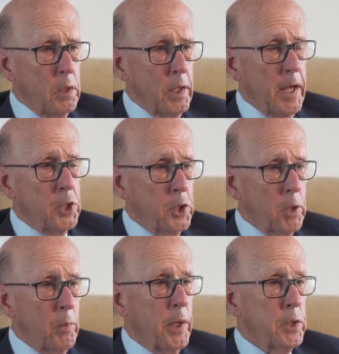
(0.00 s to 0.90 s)
Last
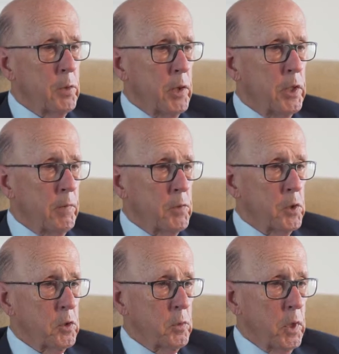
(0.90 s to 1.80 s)
year, we had trade
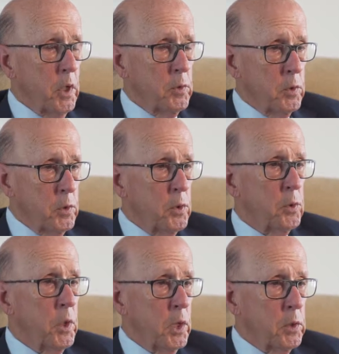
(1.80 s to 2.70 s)
deficits with
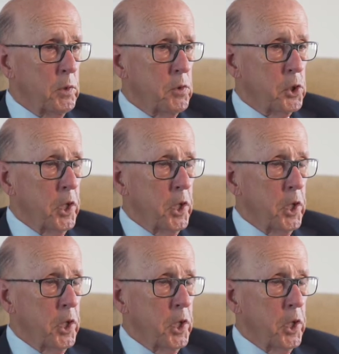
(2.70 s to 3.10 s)
102 countries.